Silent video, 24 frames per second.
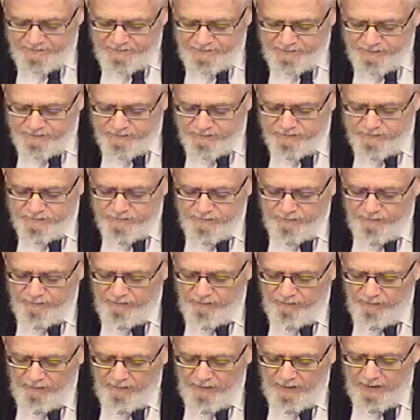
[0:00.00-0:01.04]

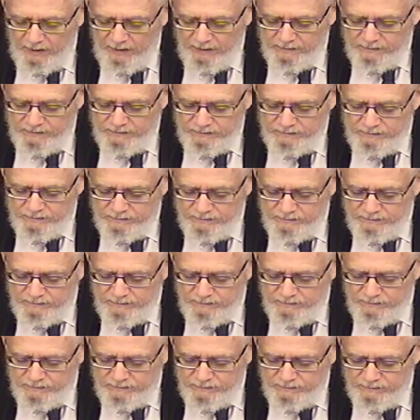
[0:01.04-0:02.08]

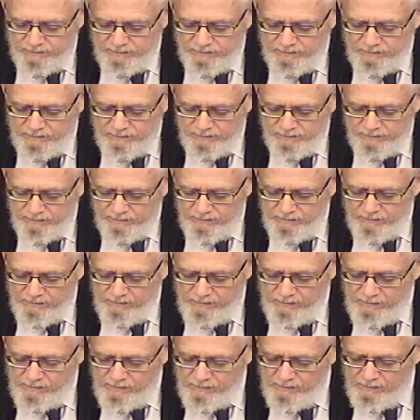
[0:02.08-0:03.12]

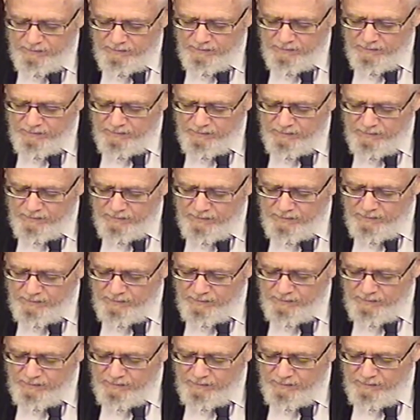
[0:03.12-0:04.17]

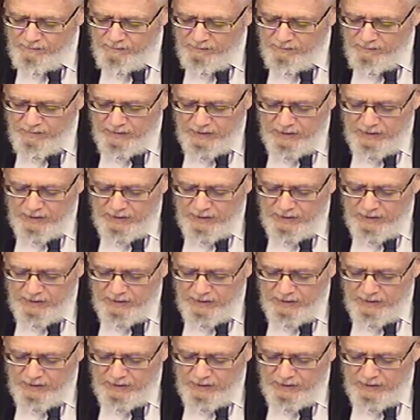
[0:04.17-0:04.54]
[no speech]